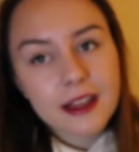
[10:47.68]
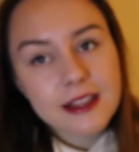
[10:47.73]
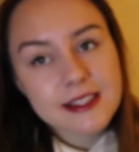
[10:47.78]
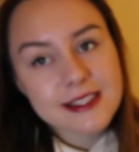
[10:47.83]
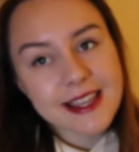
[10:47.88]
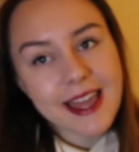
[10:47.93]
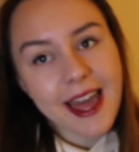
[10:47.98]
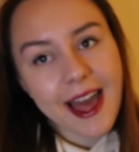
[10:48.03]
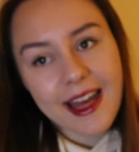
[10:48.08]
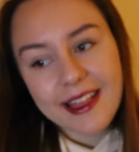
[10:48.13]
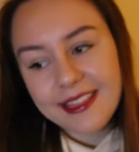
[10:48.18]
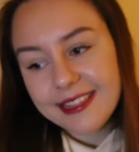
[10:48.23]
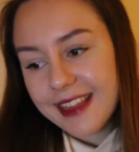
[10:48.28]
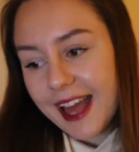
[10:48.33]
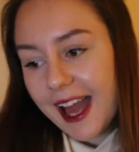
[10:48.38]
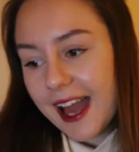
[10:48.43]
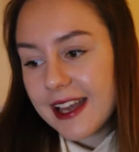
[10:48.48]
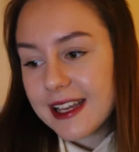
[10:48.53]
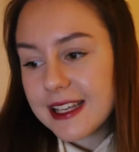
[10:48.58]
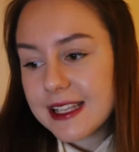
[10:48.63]
So yeah,
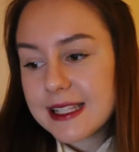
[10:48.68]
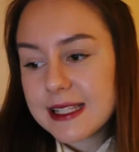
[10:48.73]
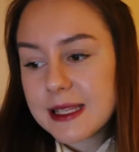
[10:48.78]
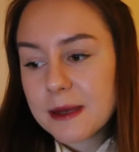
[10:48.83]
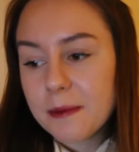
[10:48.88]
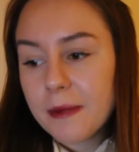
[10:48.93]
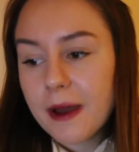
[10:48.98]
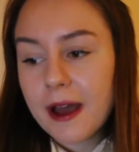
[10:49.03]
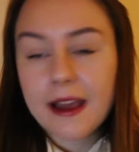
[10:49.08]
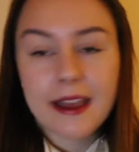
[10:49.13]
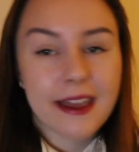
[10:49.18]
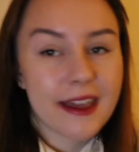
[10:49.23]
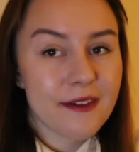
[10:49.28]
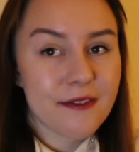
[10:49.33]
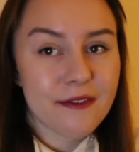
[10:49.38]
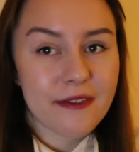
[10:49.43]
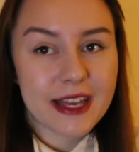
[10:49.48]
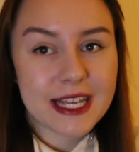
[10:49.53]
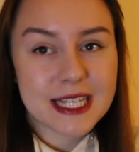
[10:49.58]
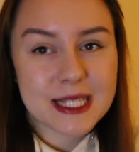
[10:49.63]
that is my
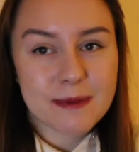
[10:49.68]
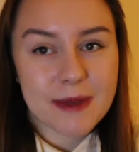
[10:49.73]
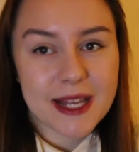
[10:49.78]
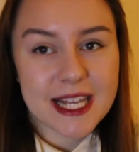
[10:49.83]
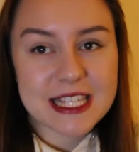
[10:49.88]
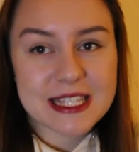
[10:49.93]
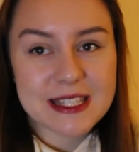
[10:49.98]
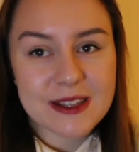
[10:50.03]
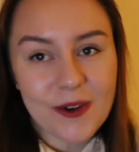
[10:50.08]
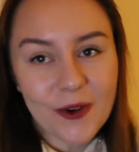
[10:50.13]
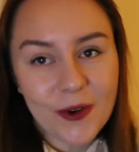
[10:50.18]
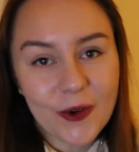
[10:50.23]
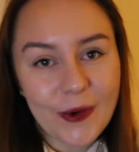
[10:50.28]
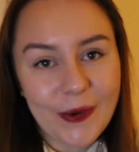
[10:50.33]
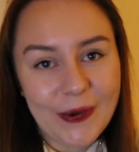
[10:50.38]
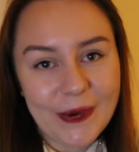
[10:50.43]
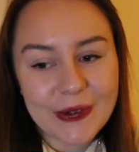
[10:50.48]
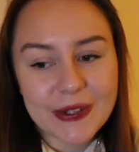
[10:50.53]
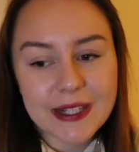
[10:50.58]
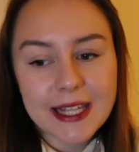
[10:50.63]
face mask
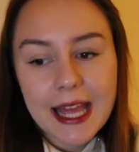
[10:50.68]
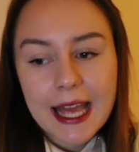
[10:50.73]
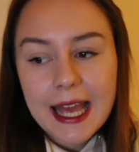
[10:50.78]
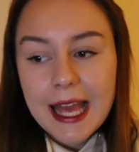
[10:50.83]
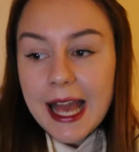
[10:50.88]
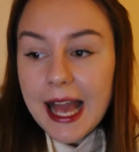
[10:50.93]
haul.